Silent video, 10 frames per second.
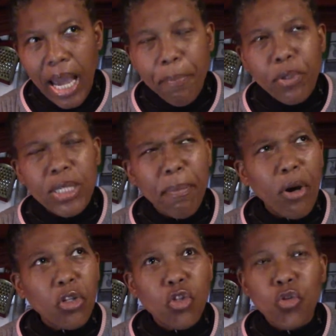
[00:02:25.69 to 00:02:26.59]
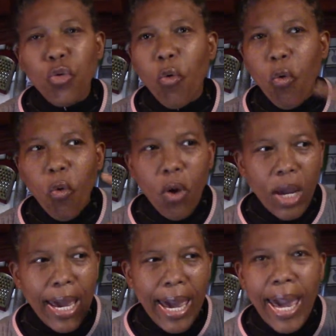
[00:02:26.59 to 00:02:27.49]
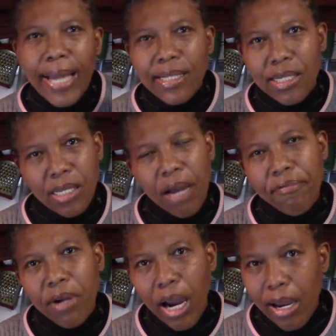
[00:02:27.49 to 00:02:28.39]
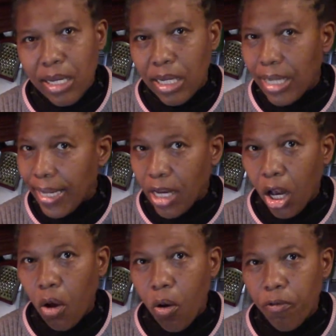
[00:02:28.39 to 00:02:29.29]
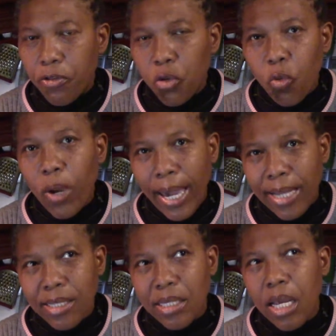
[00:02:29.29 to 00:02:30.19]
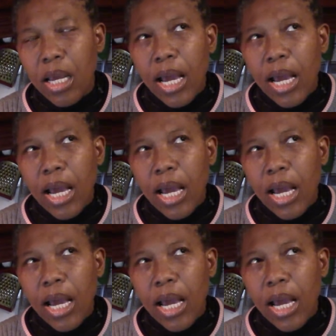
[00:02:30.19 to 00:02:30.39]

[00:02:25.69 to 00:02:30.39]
I put about 2 heads of garlic, not clove, 2 heads.